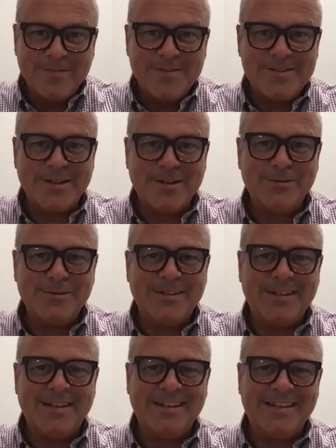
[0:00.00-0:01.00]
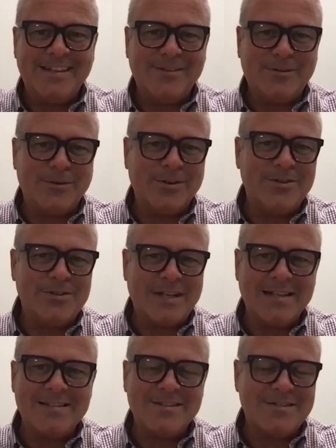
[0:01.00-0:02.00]
So uh, in the orange
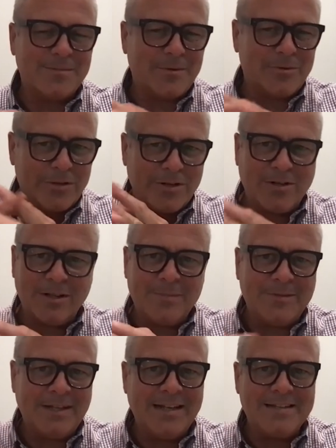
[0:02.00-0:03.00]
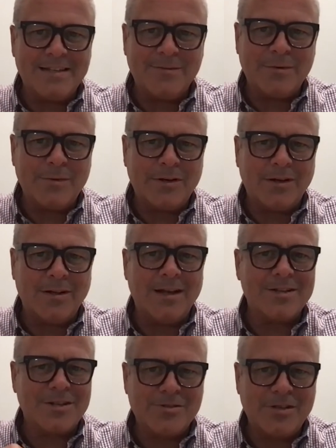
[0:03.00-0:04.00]
zest is some critical updates and what we call
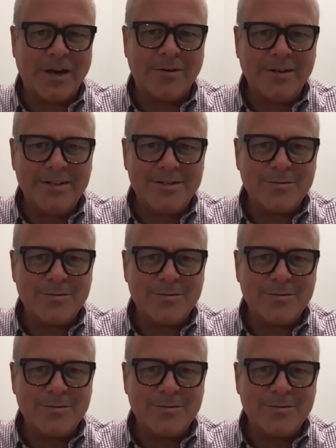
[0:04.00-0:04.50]
husk cherries,